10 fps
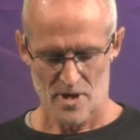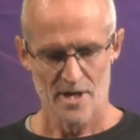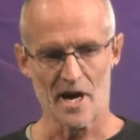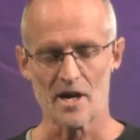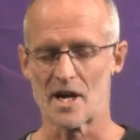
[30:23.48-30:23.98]

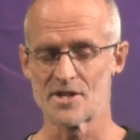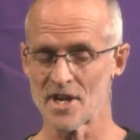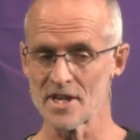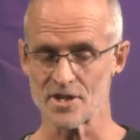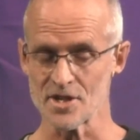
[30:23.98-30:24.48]
Now, I
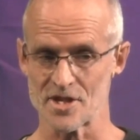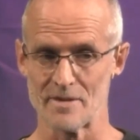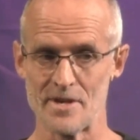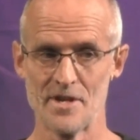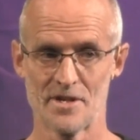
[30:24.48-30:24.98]
take it just, I
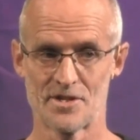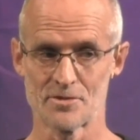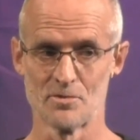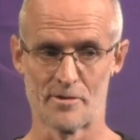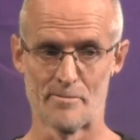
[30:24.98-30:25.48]
mean, it's just
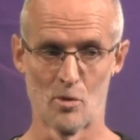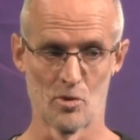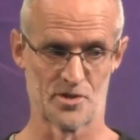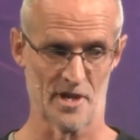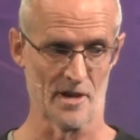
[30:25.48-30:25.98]
worth
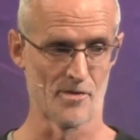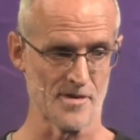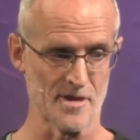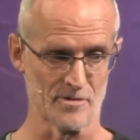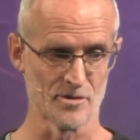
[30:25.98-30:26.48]
pausing. And
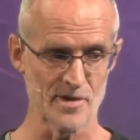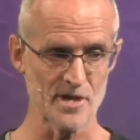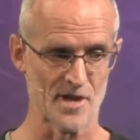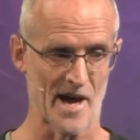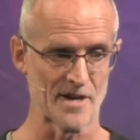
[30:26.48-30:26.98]
you read
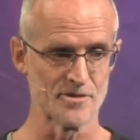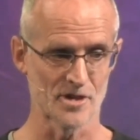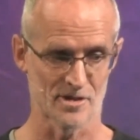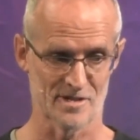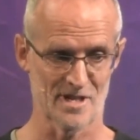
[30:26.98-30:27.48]
that and you
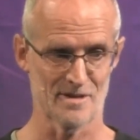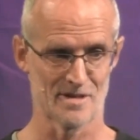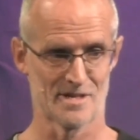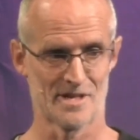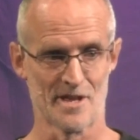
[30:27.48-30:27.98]

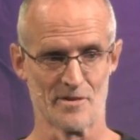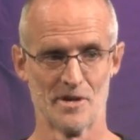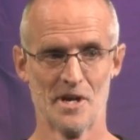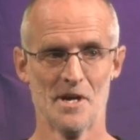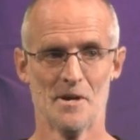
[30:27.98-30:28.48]
kind
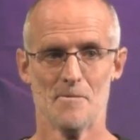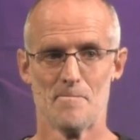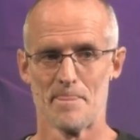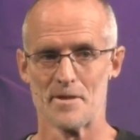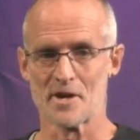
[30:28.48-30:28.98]

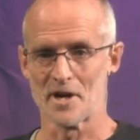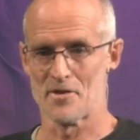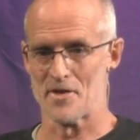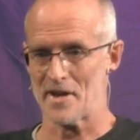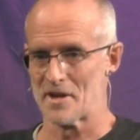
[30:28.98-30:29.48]
of
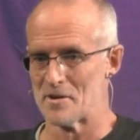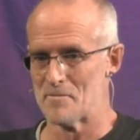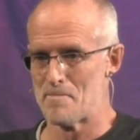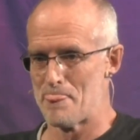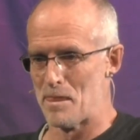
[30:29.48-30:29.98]
think,
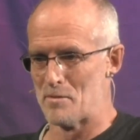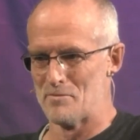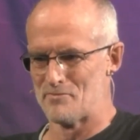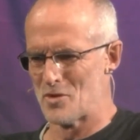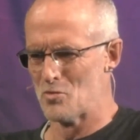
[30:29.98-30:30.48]

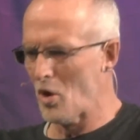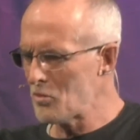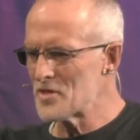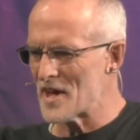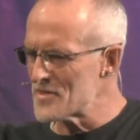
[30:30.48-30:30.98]
what
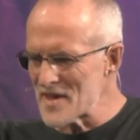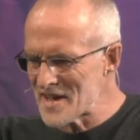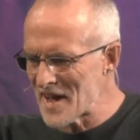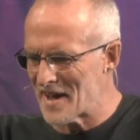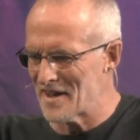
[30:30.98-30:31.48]
were they
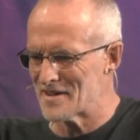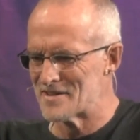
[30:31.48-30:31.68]
thinking?